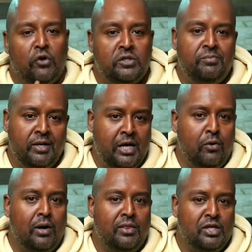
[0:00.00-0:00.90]
the first
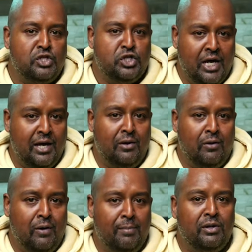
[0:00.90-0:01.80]
video on this
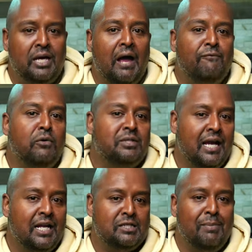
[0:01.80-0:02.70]
channel about the iPhone
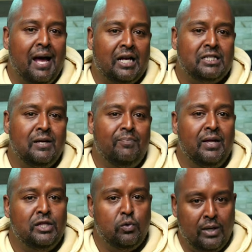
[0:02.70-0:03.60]
XS Max
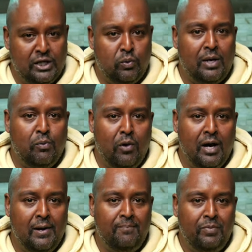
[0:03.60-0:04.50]
in
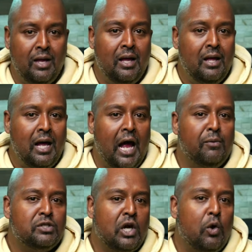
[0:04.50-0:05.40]
2021,
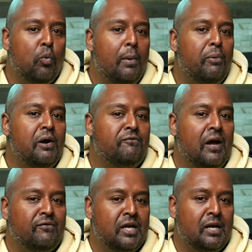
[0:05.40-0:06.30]
I was on 1.5
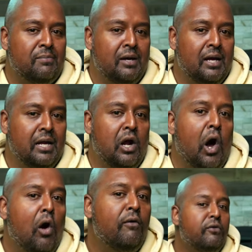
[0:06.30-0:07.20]
gigabit and
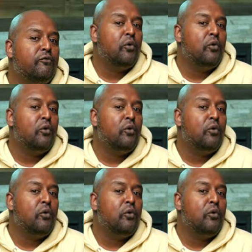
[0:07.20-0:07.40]
all